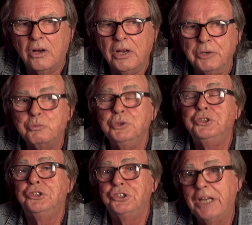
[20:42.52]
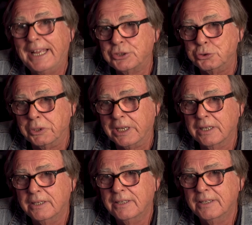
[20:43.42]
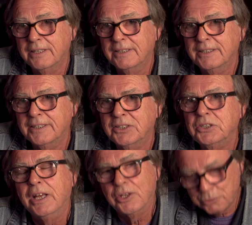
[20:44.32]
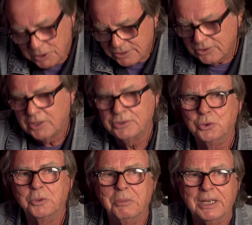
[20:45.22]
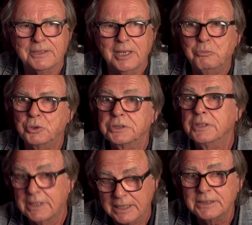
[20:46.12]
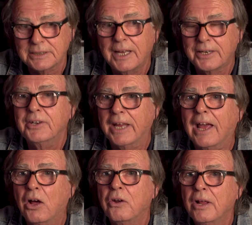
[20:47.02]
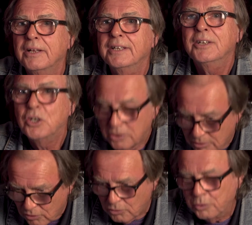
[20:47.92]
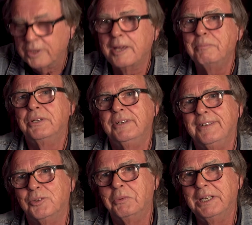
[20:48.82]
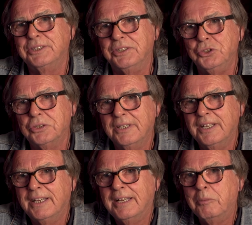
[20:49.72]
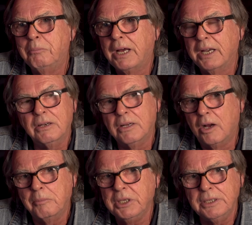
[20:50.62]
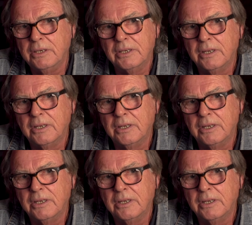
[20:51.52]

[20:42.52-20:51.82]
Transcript: it was shattering. Now, the reason I talk about them was that they started out with a political message. But, I mean,